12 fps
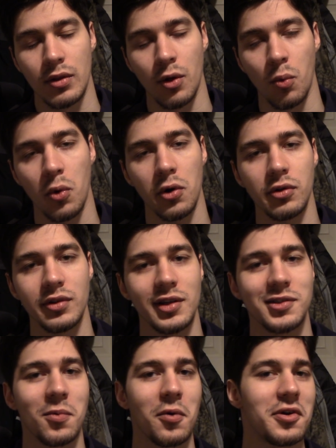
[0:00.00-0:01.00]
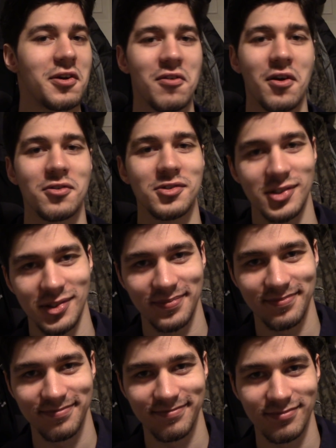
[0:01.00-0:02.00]
the world needs more heroes,
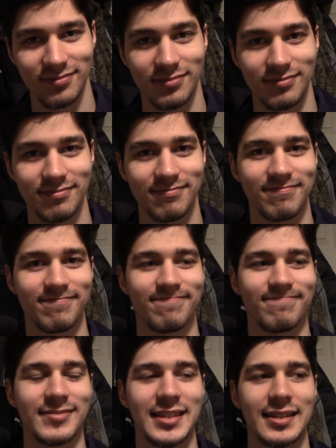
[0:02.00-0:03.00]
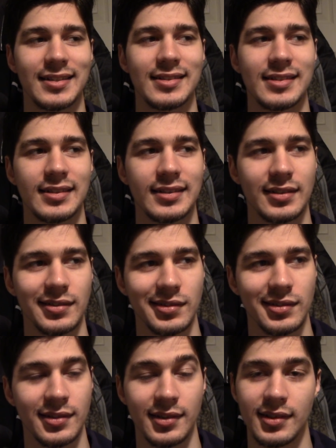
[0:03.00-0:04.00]
and
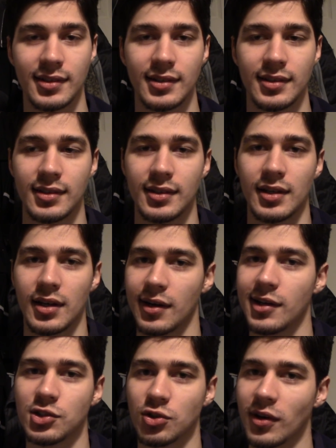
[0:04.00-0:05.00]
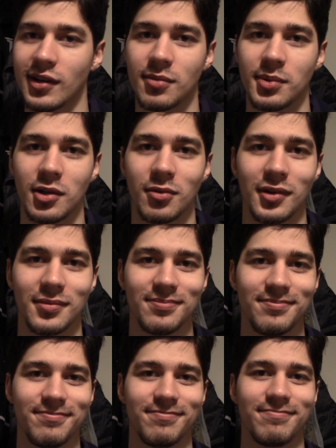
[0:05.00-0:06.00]
I try to be one.
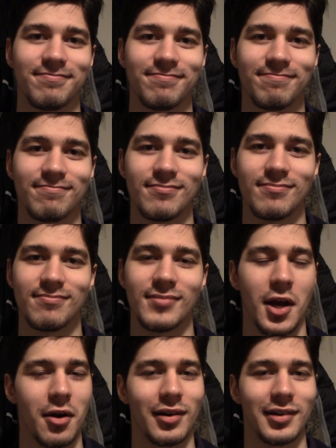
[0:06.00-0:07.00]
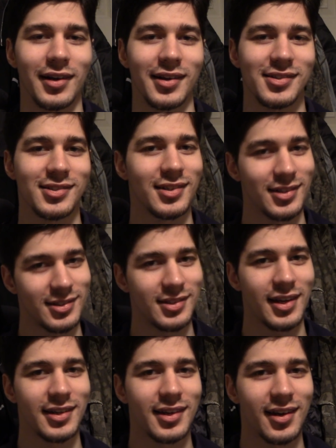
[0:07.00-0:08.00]
All right, guys,
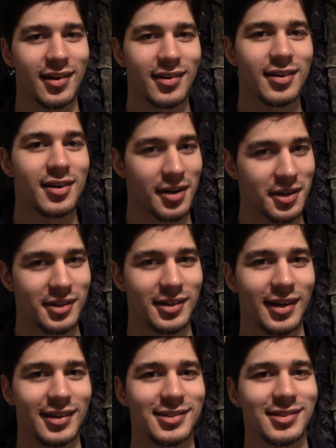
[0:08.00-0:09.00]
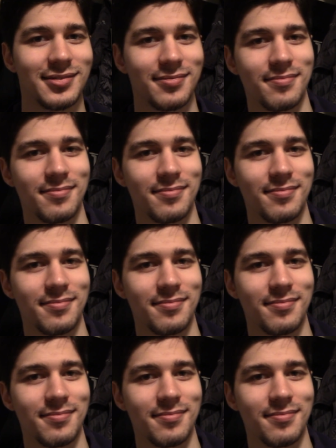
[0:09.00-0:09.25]
take care and good night.